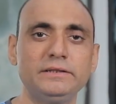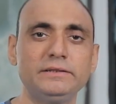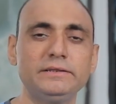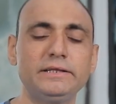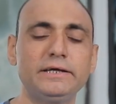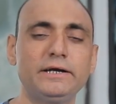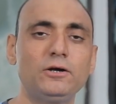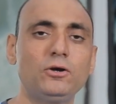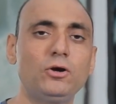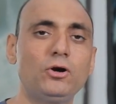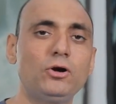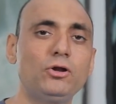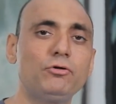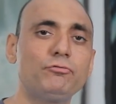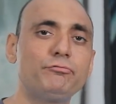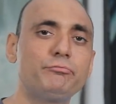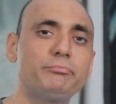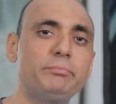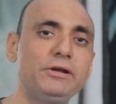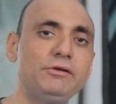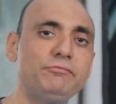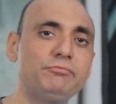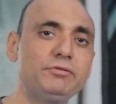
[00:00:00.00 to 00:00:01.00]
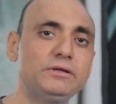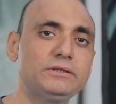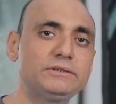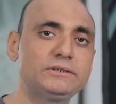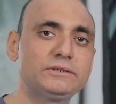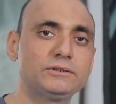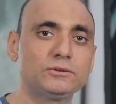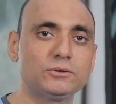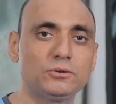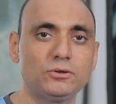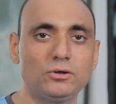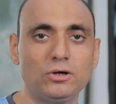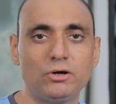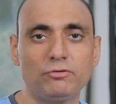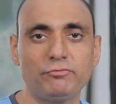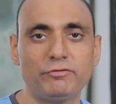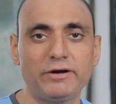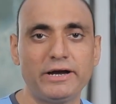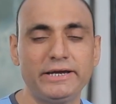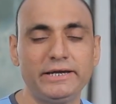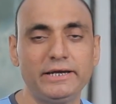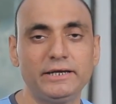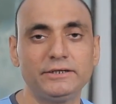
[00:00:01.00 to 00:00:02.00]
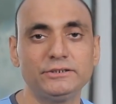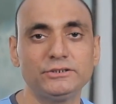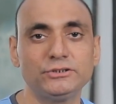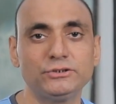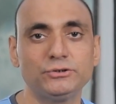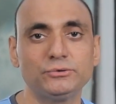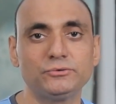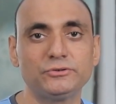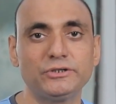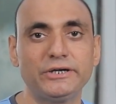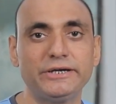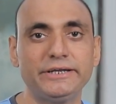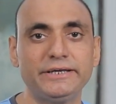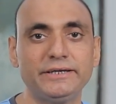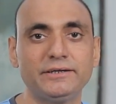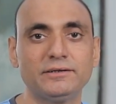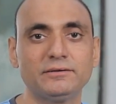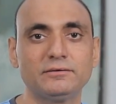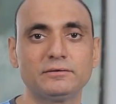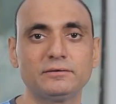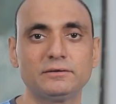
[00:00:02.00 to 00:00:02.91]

There are a lot of benefits of high altitude training